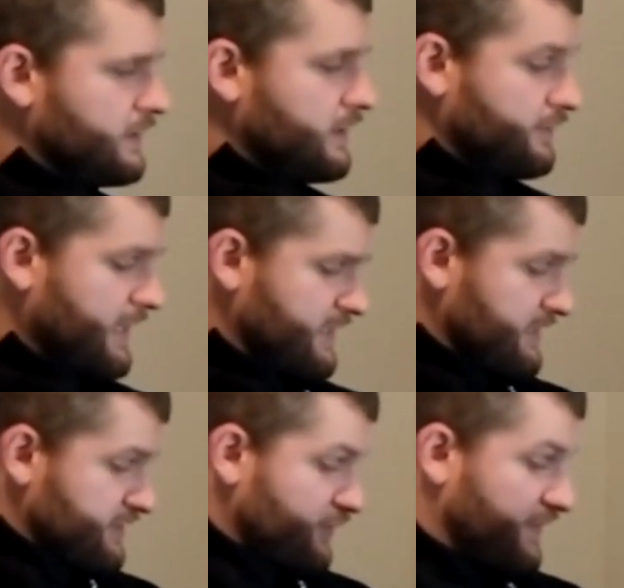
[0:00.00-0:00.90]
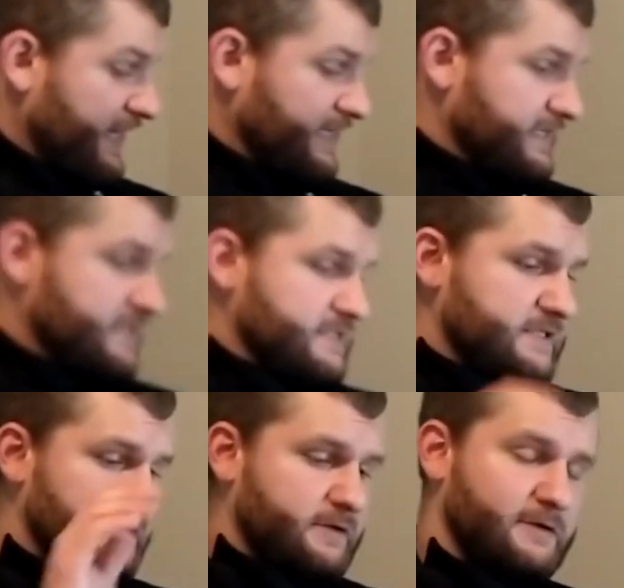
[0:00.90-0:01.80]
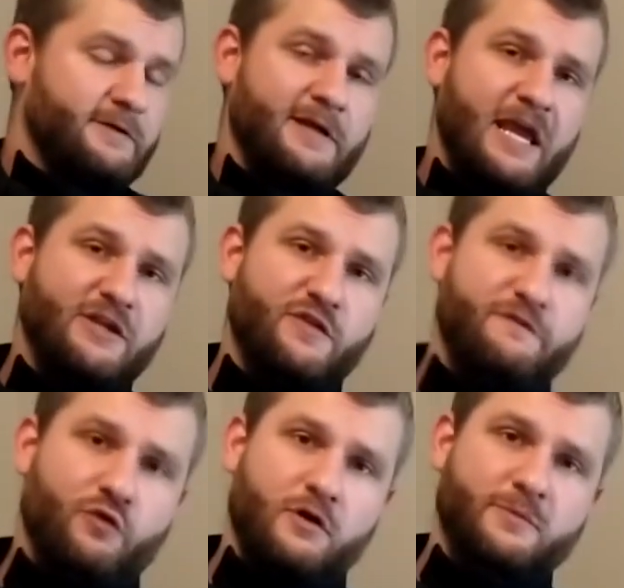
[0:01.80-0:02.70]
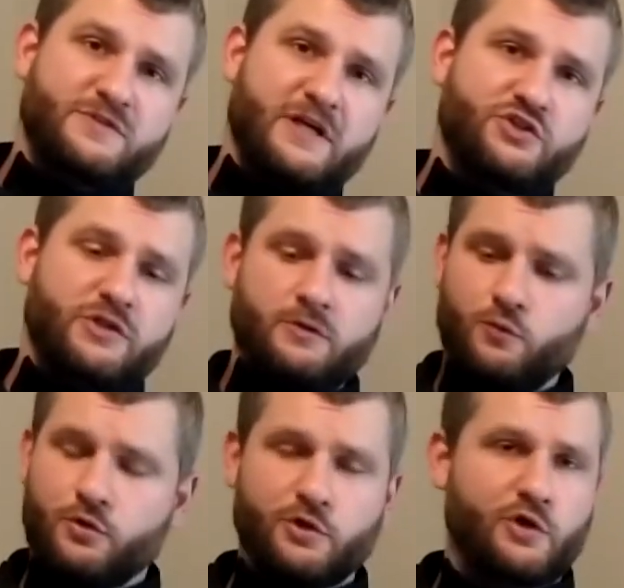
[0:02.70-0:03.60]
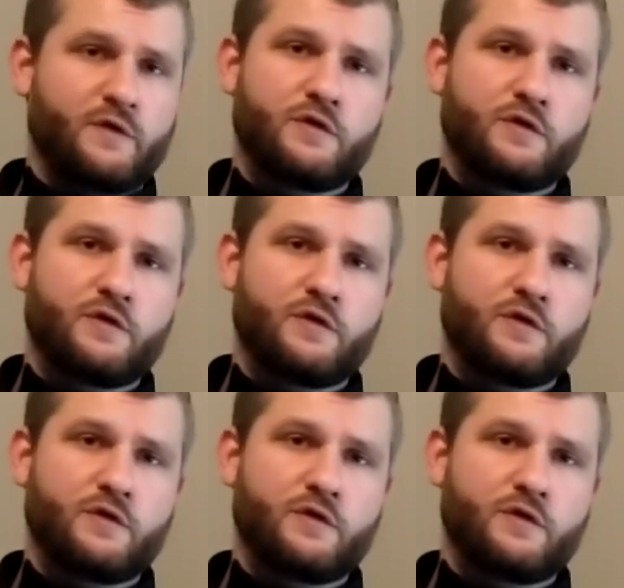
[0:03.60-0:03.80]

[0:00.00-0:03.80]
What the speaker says: All right, so that is end of the forearm section. We're going to go to the